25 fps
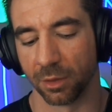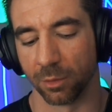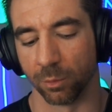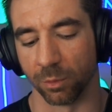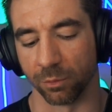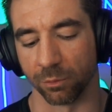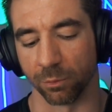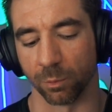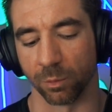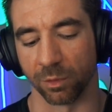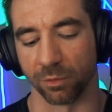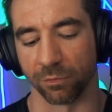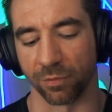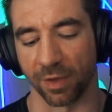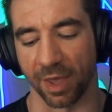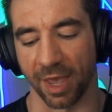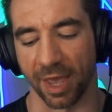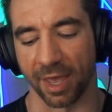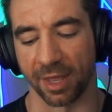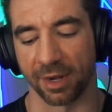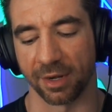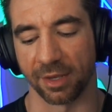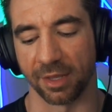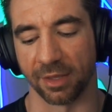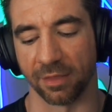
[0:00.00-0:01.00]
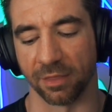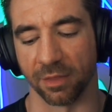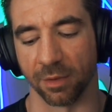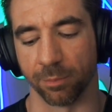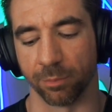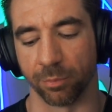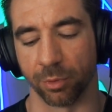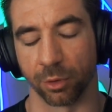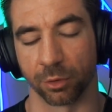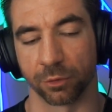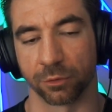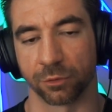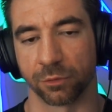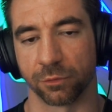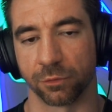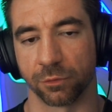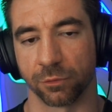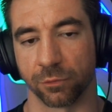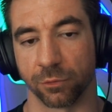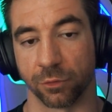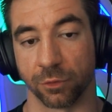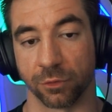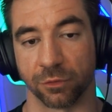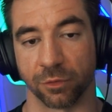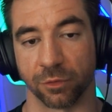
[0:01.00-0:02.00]
we we've had in the books
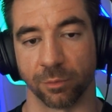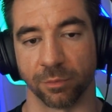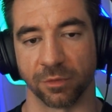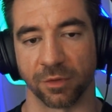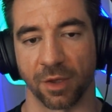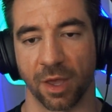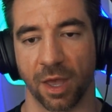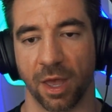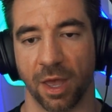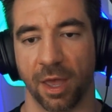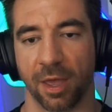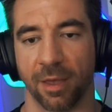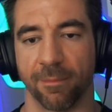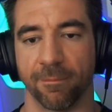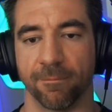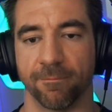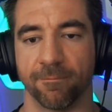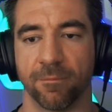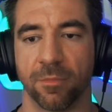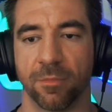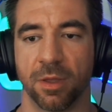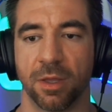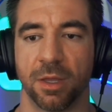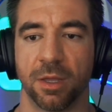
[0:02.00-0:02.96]
for some time